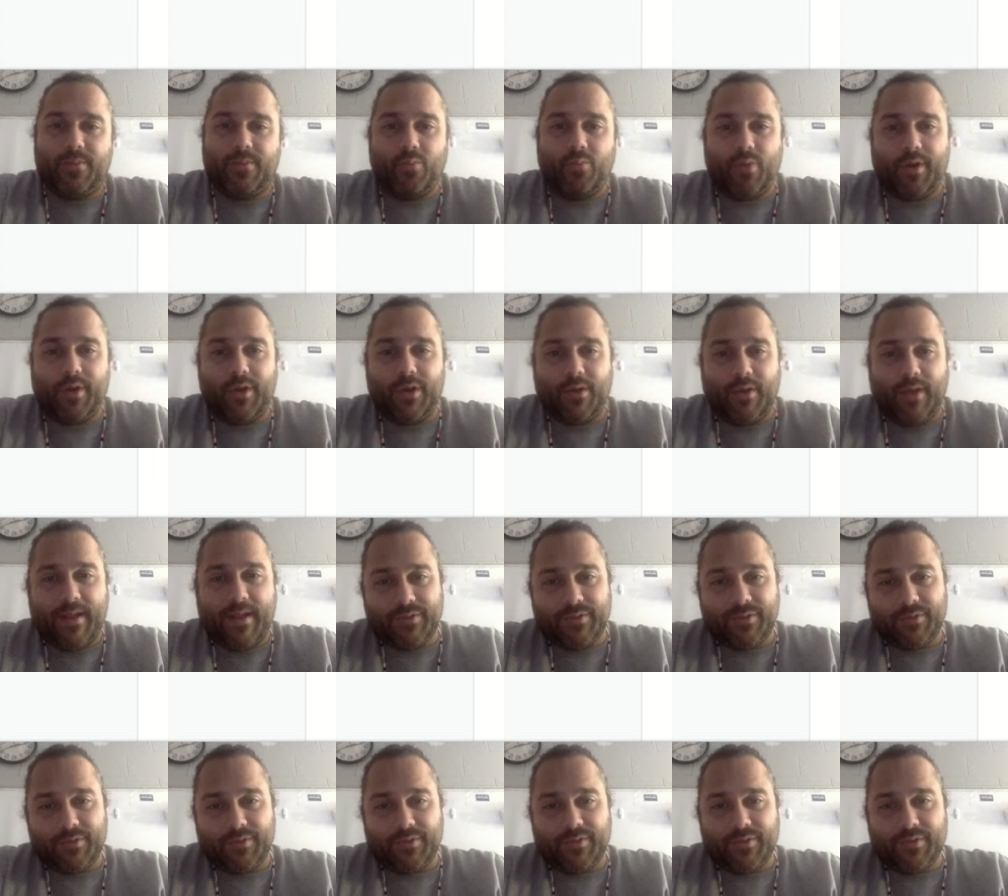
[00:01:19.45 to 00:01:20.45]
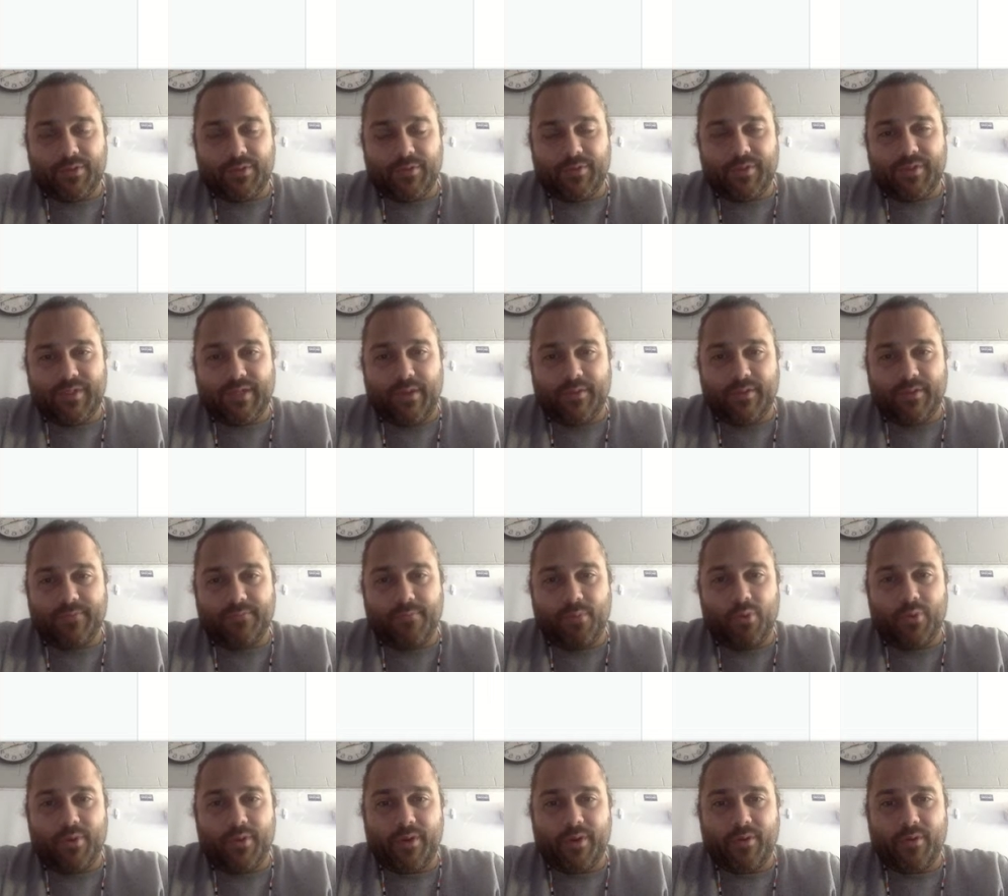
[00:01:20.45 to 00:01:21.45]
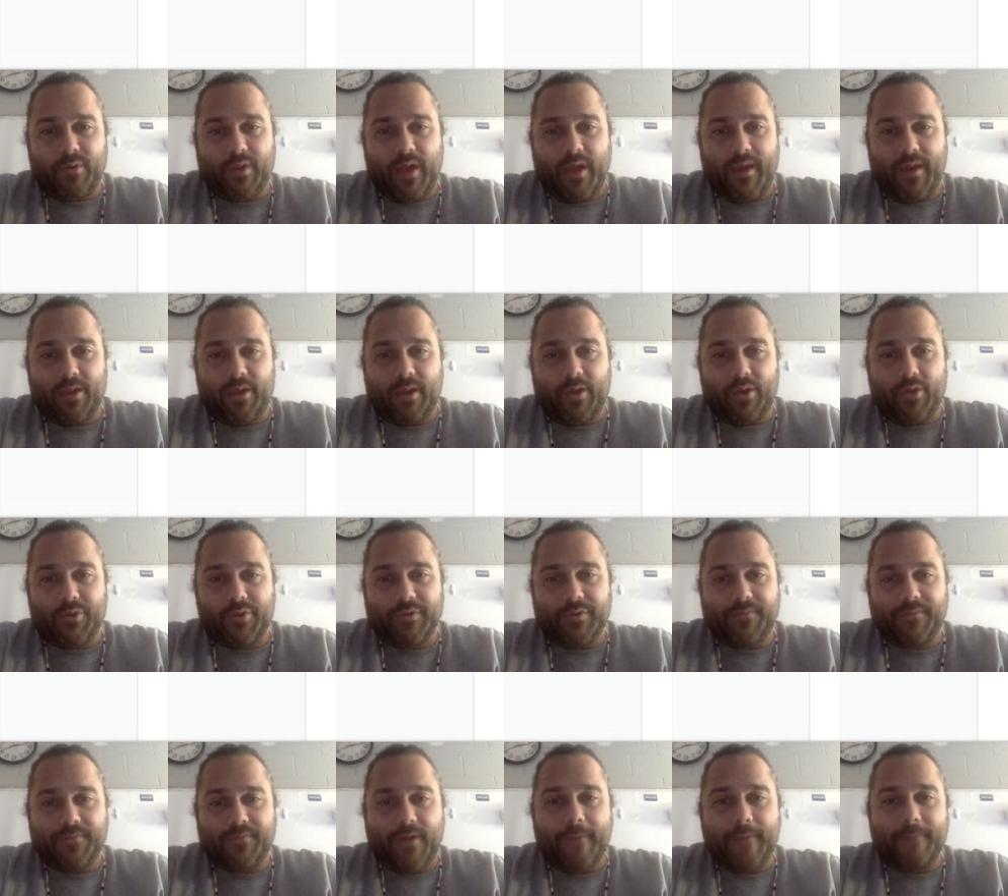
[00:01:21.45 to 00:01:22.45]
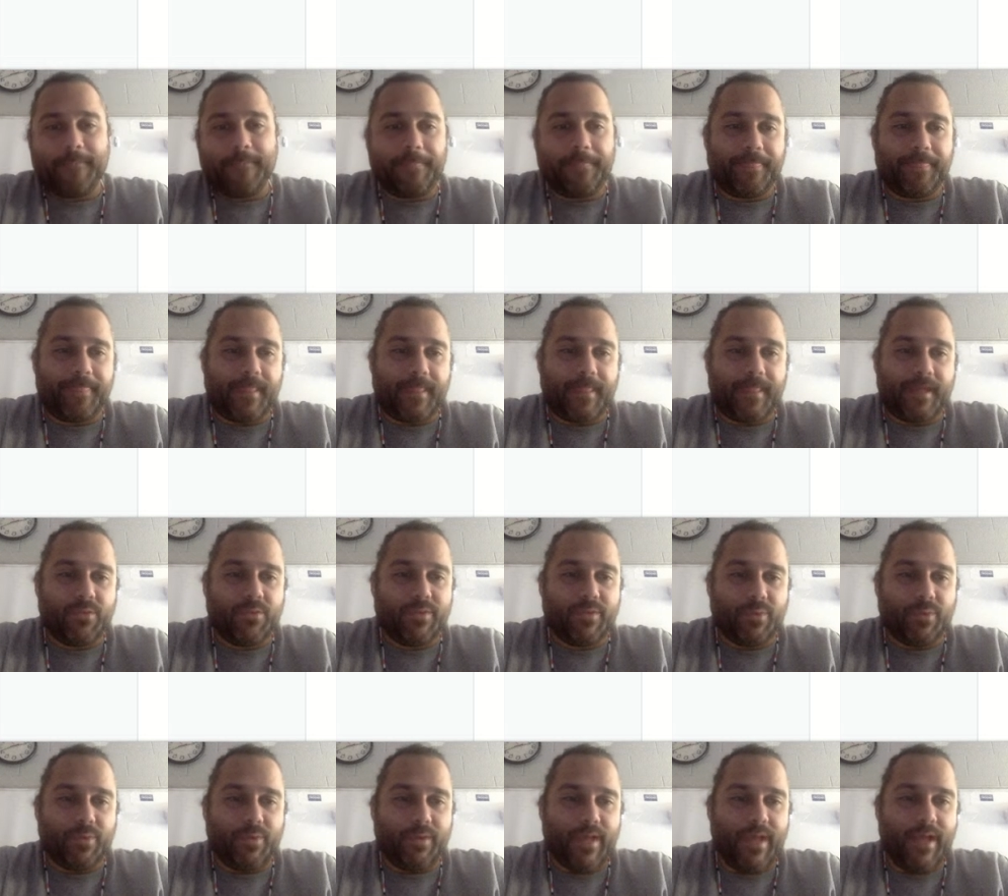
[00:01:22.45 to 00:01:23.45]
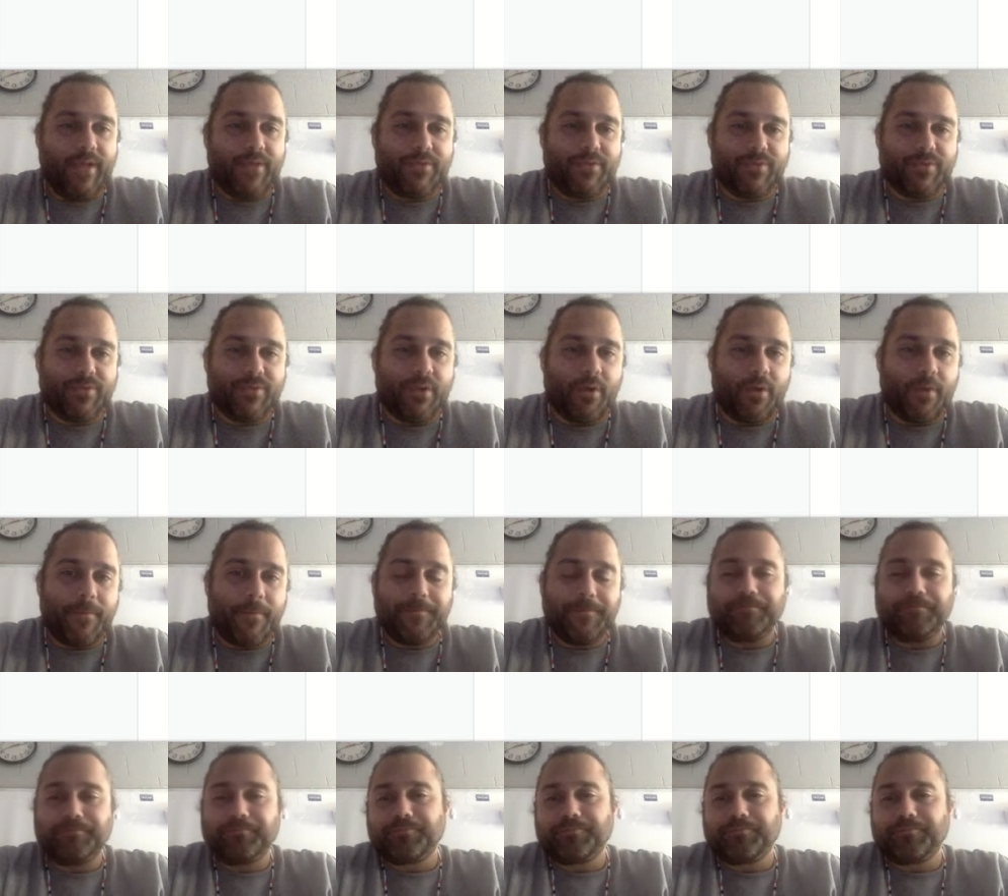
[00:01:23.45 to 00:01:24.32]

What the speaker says: but one of your answers, so you see how it's bolded, underlined, in a larger font, that's always where the answers are.